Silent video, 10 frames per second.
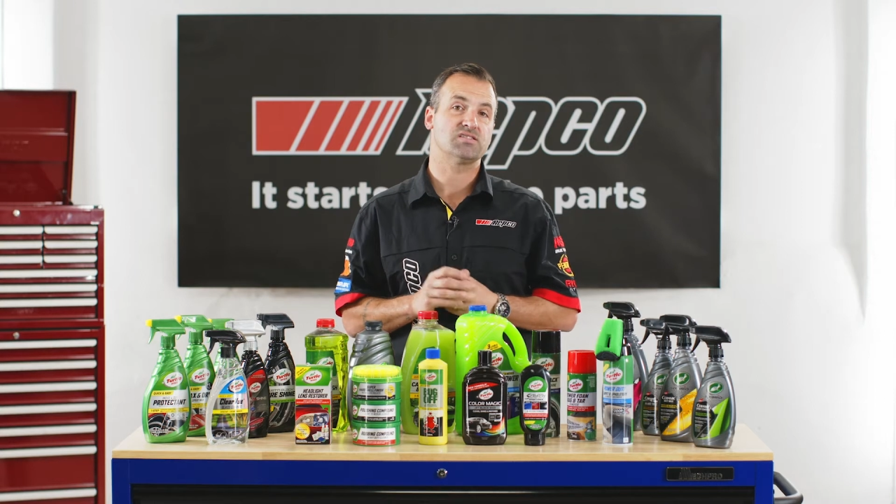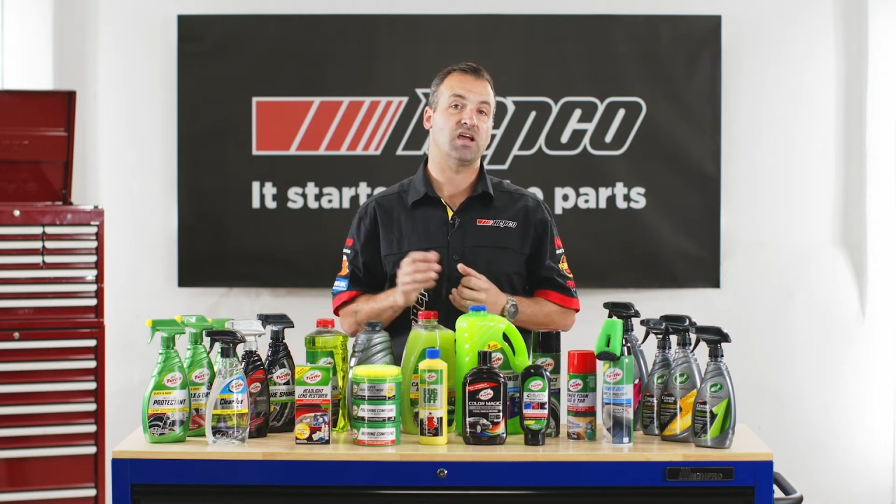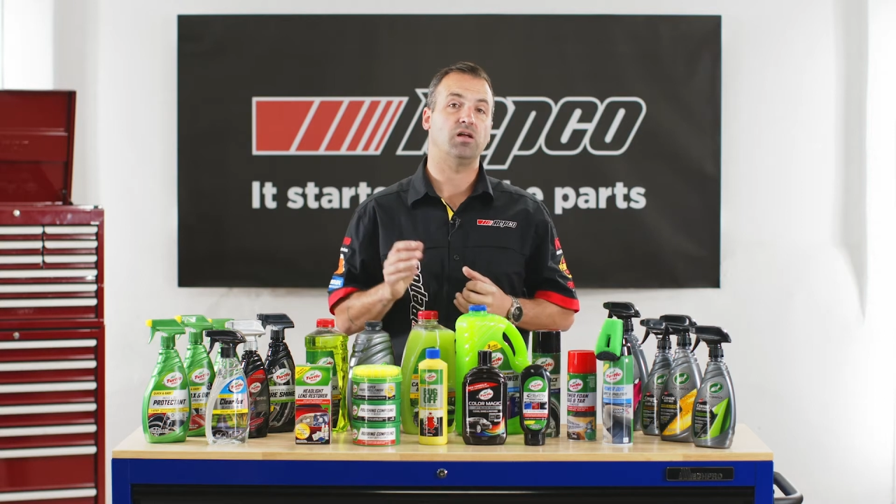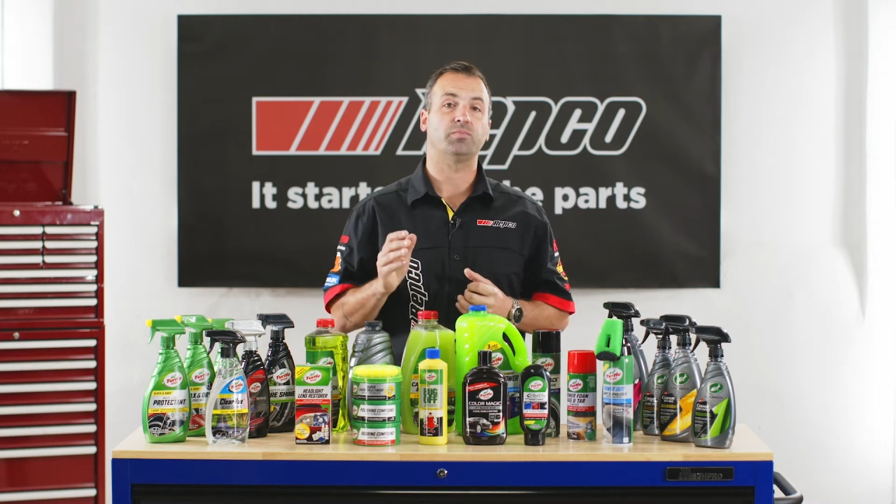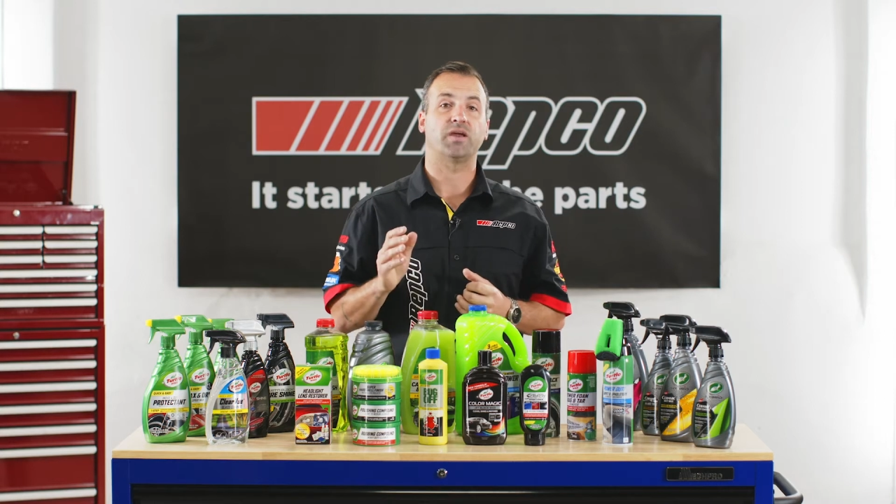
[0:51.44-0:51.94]
to
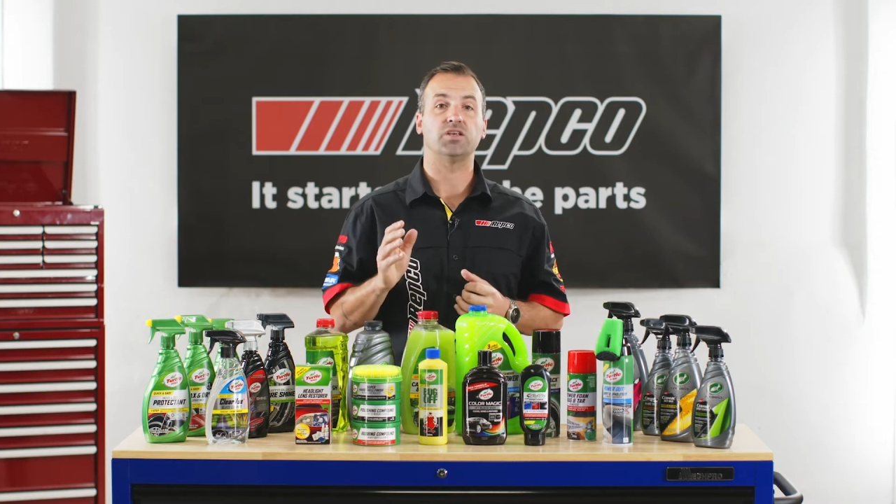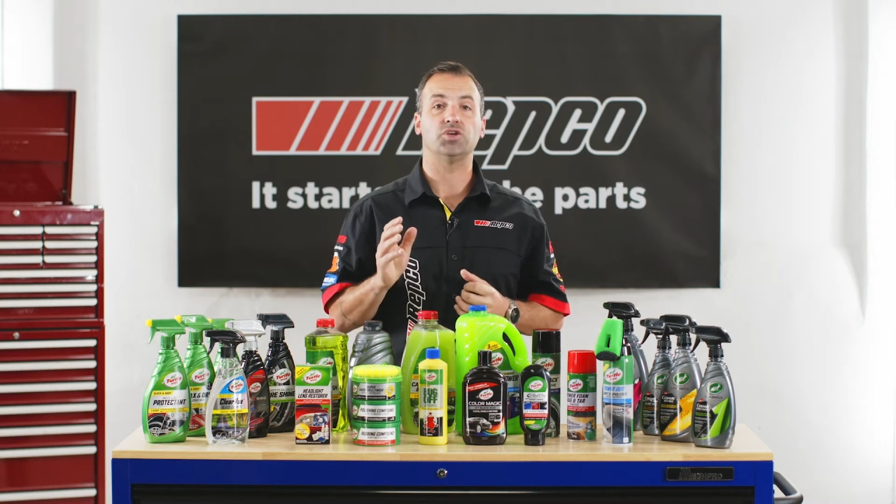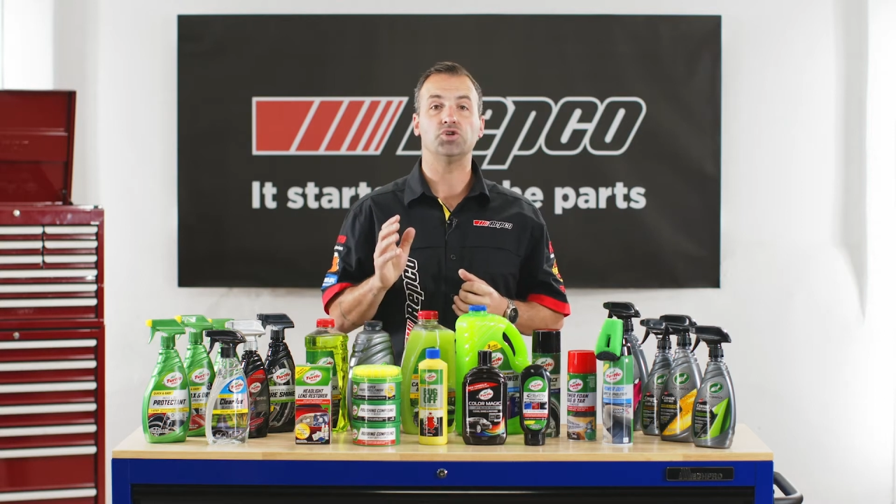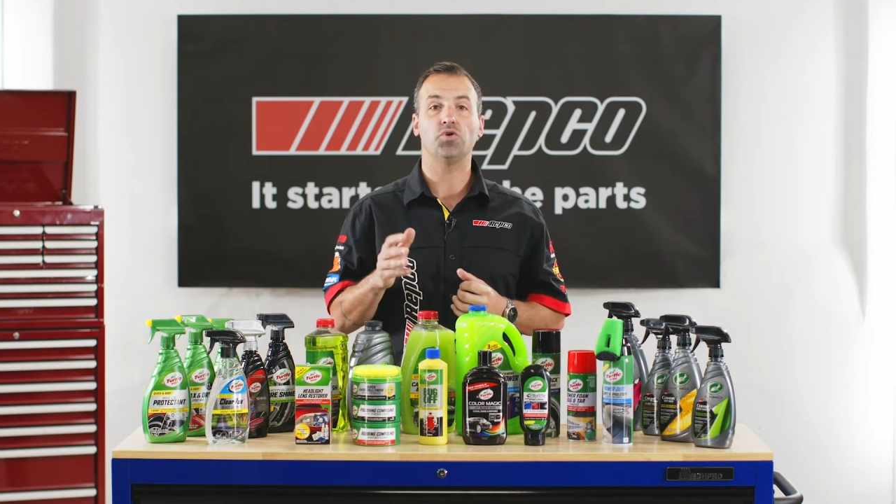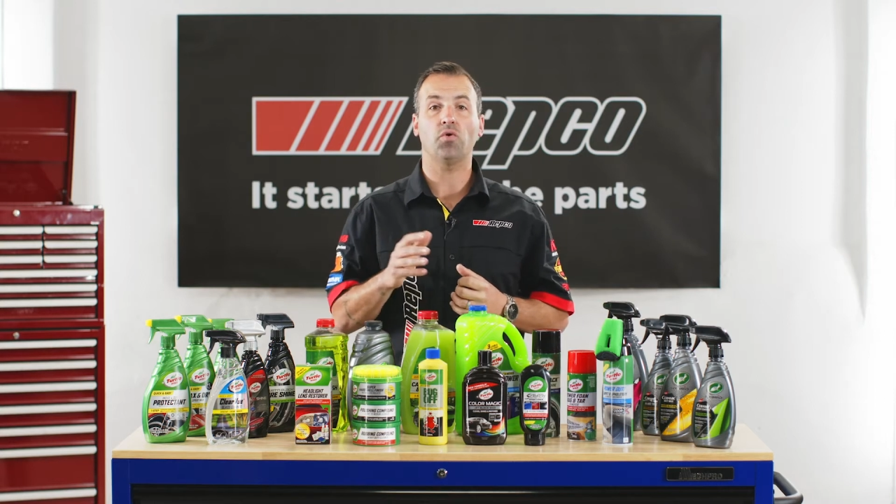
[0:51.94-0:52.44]
help get
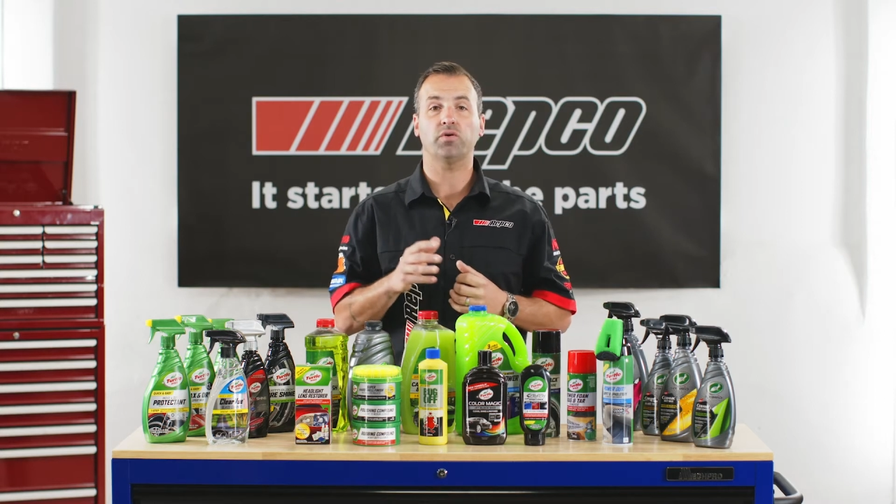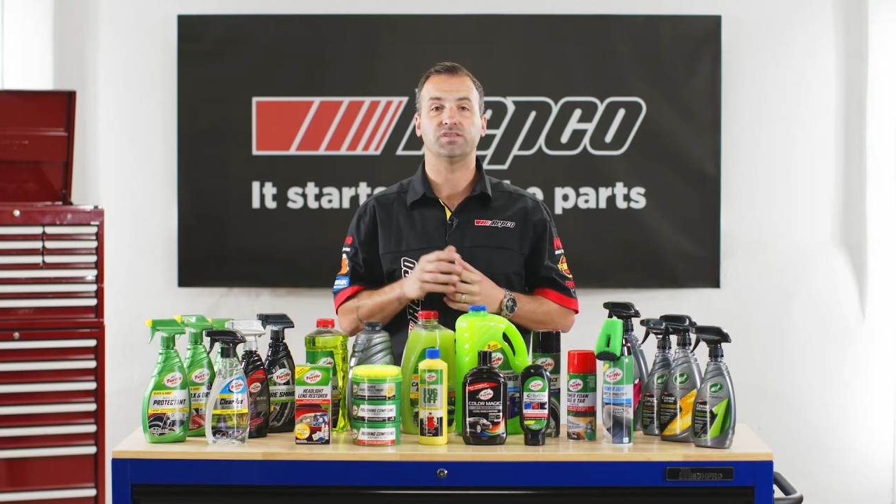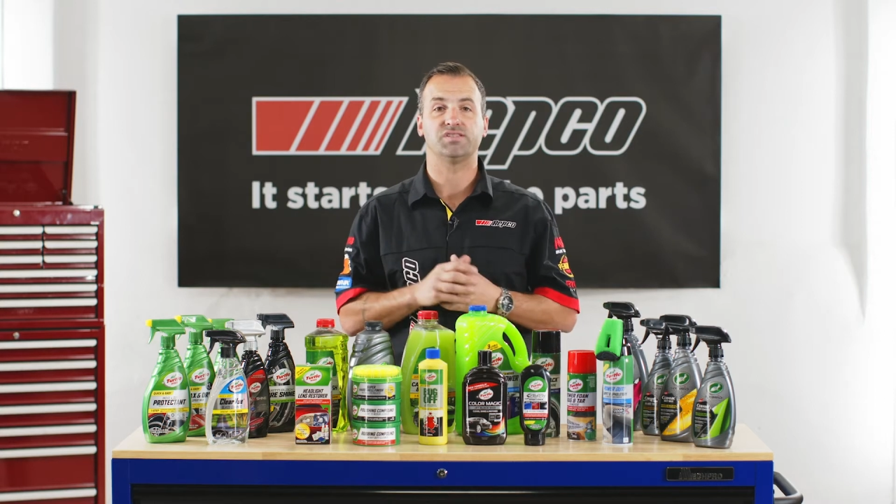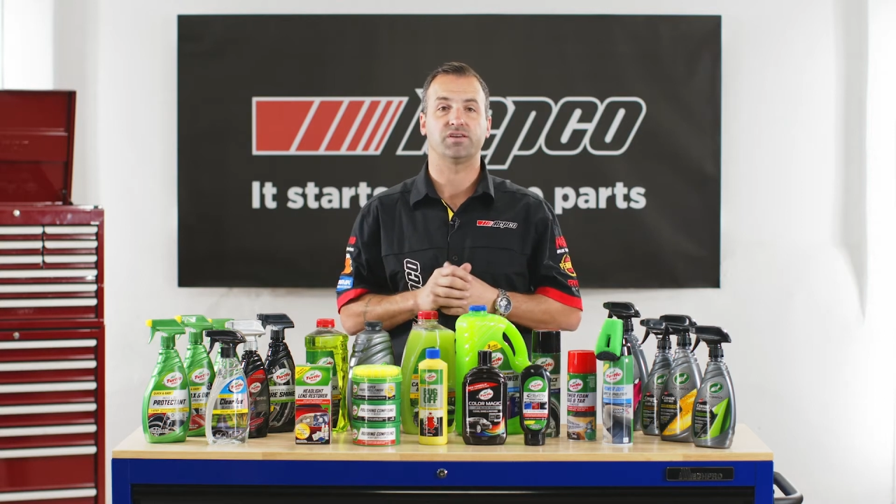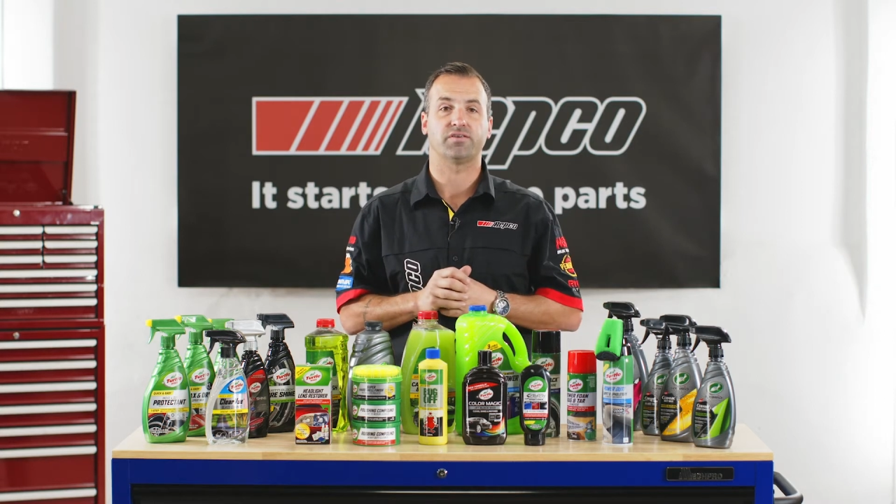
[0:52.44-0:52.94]
your
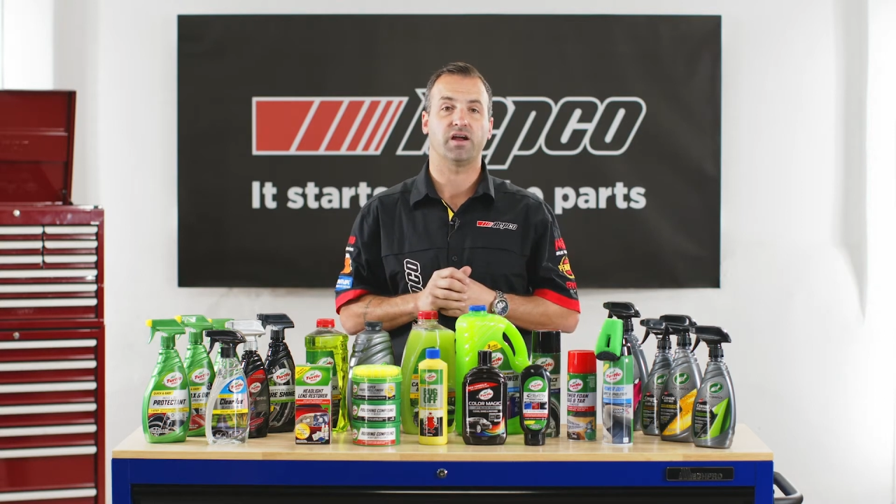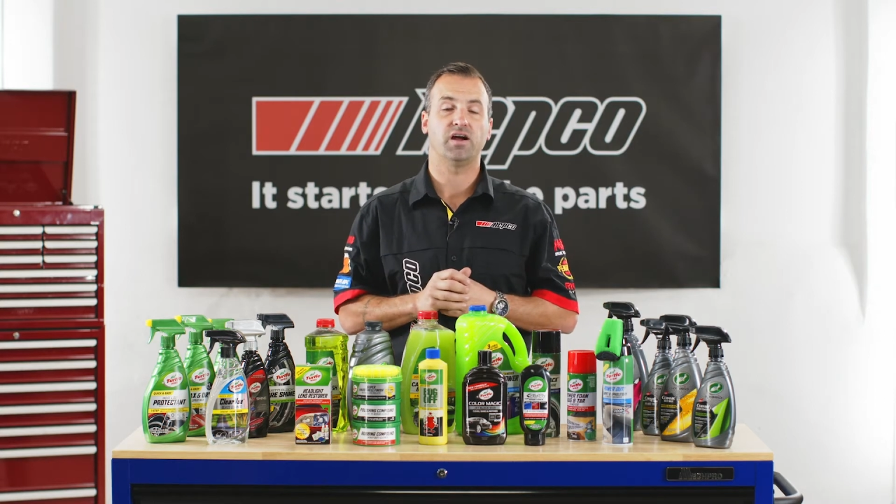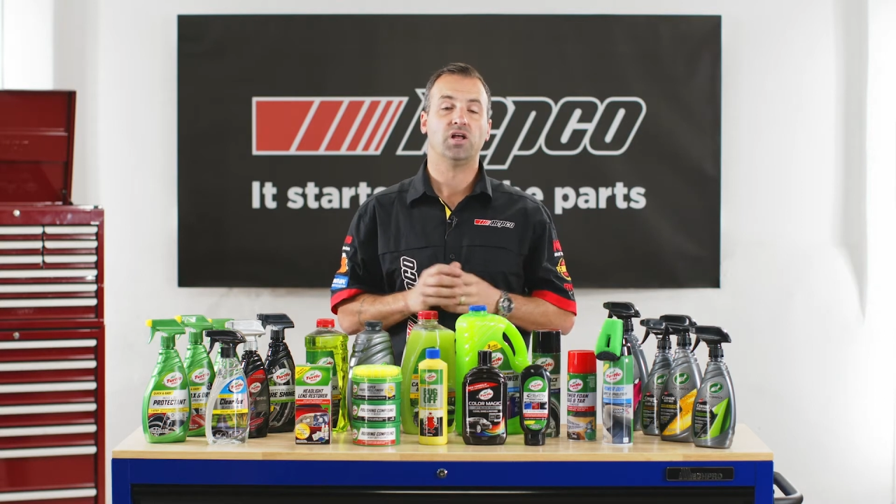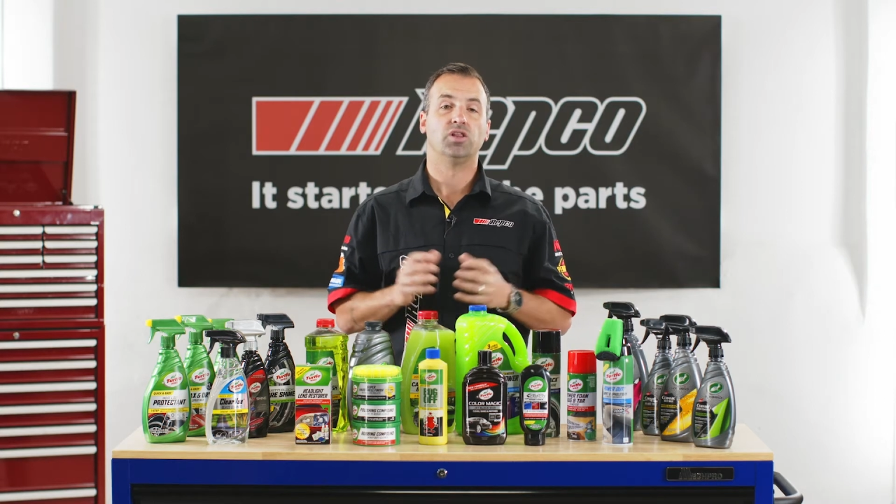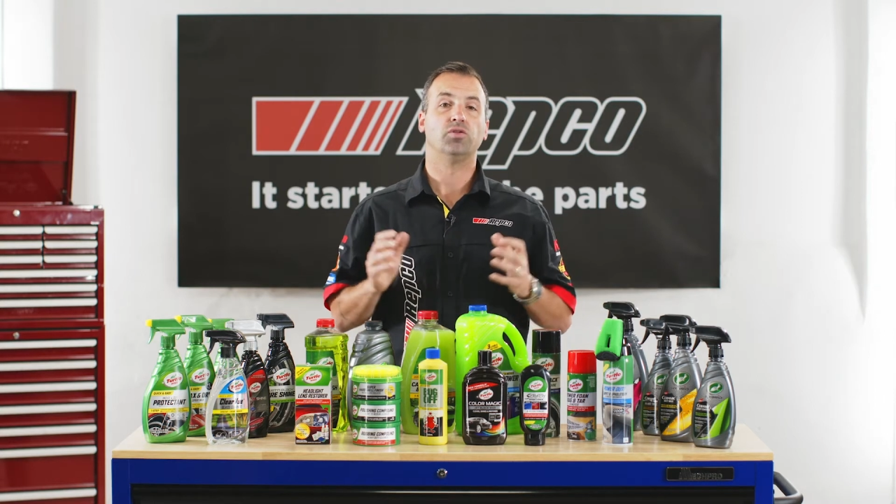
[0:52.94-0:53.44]
interior
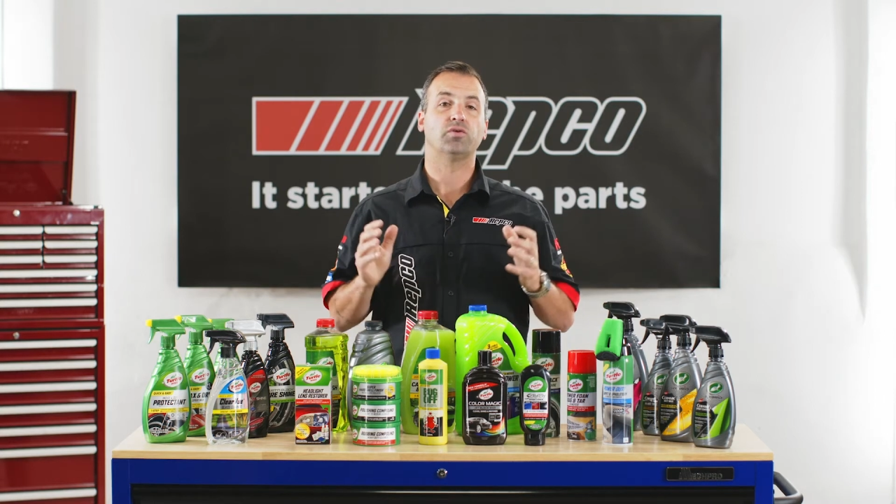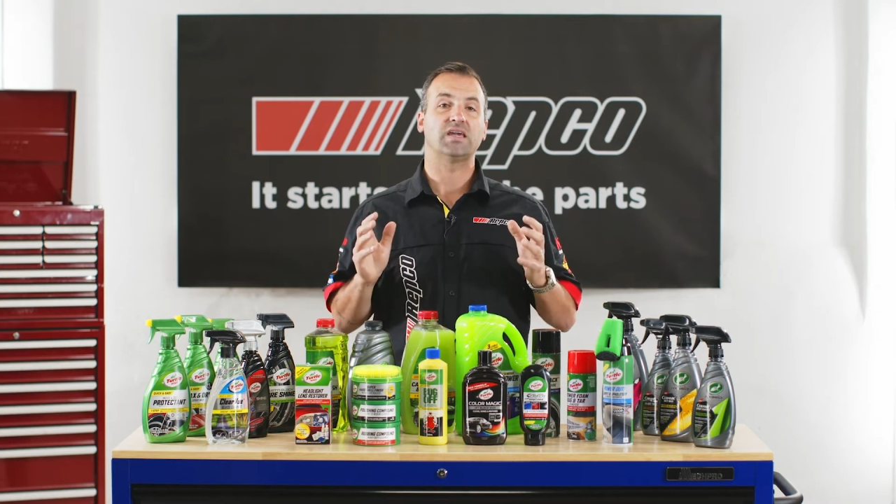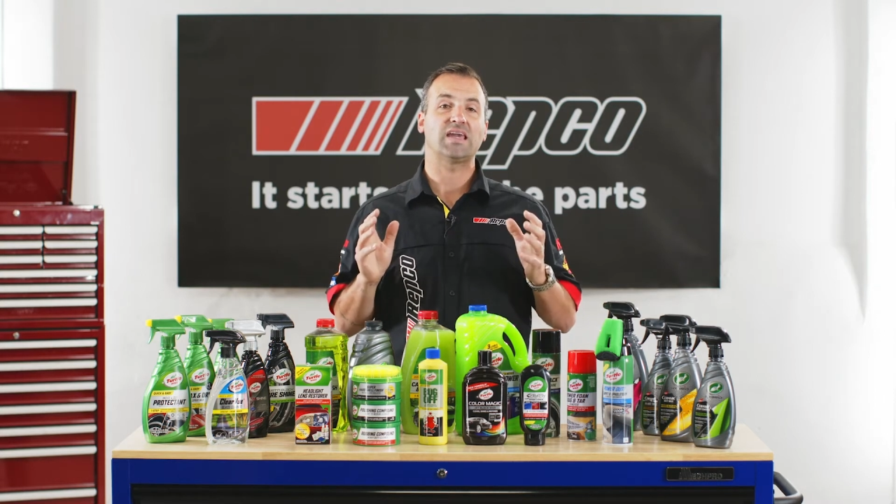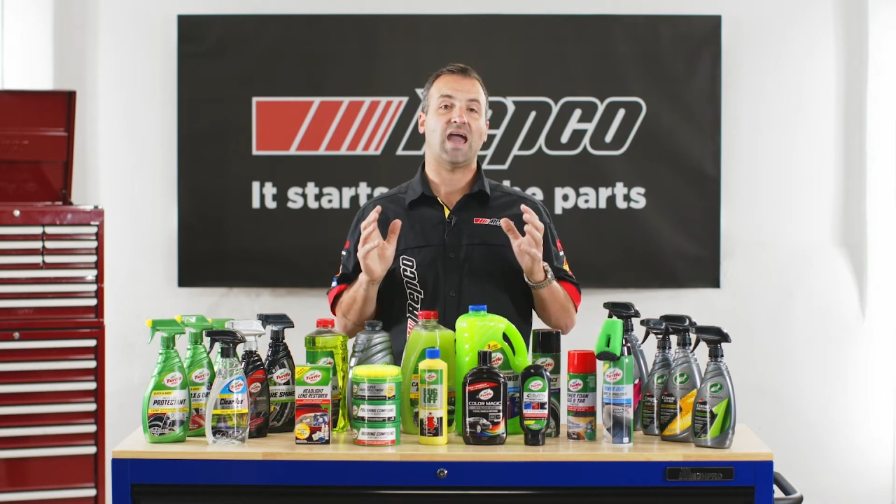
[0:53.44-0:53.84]
looking